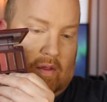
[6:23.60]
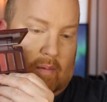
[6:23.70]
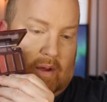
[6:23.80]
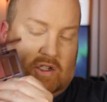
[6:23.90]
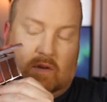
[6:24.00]
with a
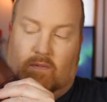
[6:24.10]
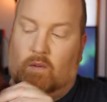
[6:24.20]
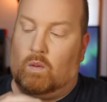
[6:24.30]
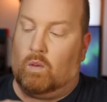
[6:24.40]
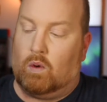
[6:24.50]
bunch of
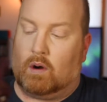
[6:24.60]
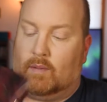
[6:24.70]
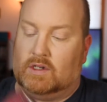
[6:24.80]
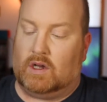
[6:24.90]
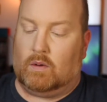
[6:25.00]

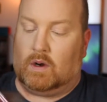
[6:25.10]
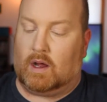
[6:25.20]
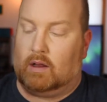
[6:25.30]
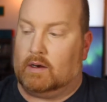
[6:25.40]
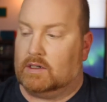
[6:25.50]
warm tone
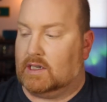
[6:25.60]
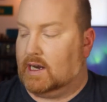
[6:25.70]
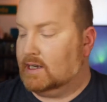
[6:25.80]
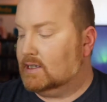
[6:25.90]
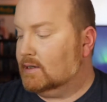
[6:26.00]
colors in
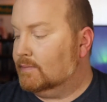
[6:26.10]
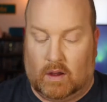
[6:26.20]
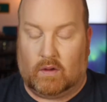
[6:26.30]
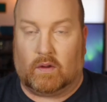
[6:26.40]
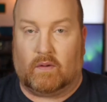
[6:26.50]
it.
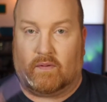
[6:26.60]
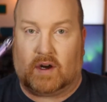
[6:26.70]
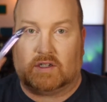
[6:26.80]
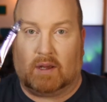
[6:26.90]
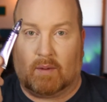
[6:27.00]
So
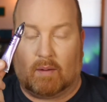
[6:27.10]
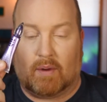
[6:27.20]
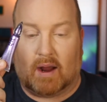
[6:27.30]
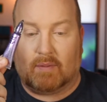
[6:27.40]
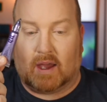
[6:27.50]
first I'm going to
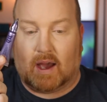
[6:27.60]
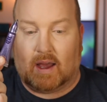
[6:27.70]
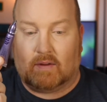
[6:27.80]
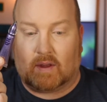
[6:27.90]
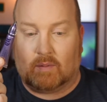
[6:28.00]
prime the
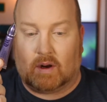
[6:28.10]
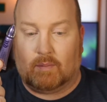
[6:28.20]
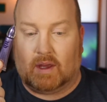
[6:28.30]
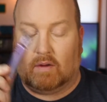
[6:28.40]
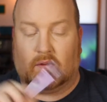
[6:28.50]
eyes. I'm going to
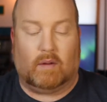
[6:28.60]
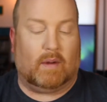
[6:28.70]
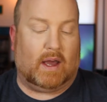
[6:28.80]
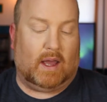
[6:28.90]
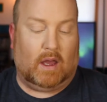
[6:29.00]
be using
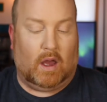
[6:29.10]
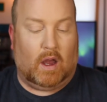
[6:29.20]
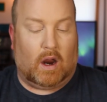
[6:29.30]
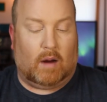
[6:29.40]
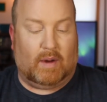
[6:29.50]
my
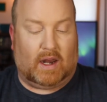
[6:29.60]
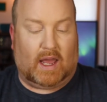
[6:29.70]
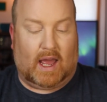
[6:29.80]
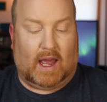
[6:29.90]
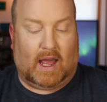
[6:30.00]
Urban
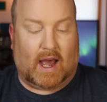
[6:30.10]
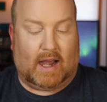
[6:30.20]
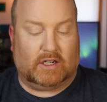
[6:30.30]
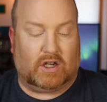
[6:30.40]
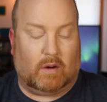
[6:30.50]
Decay
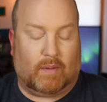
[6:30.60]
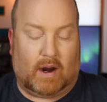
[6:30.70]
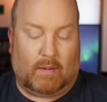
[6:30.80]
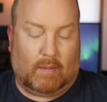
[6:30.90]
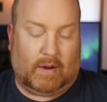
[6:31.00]
eyeshadow
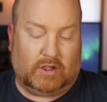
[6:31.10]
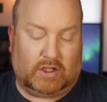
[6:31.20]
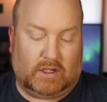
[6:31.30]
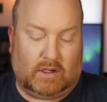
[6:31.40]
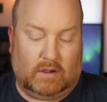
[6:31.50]
primer
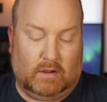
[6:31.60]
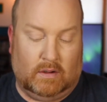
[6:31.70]
potion.